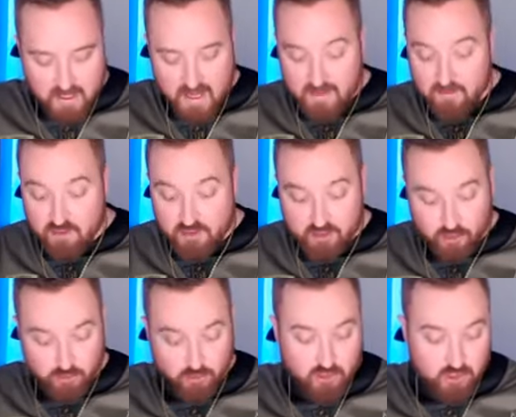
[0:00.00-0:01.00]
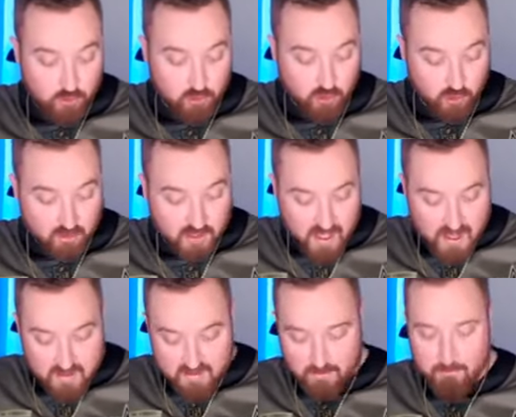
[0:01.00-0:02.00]
and the sooner you learn
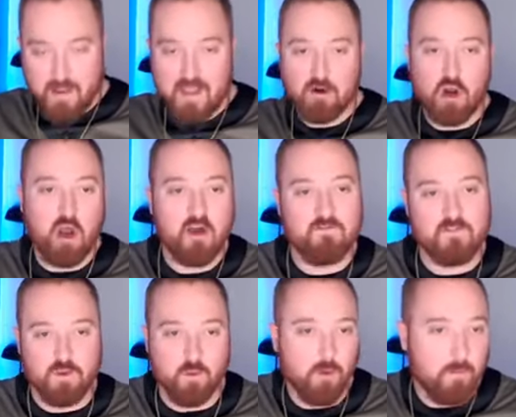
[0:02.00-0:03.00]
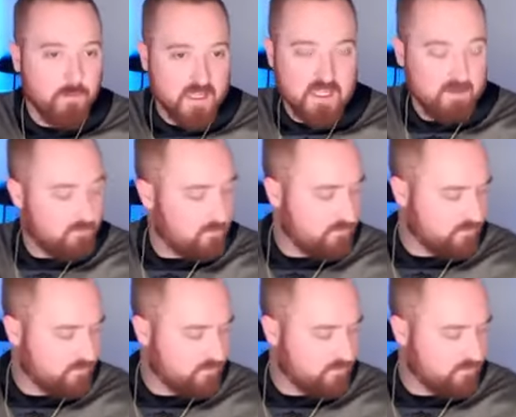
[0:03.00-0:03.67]
that, the better off you will be.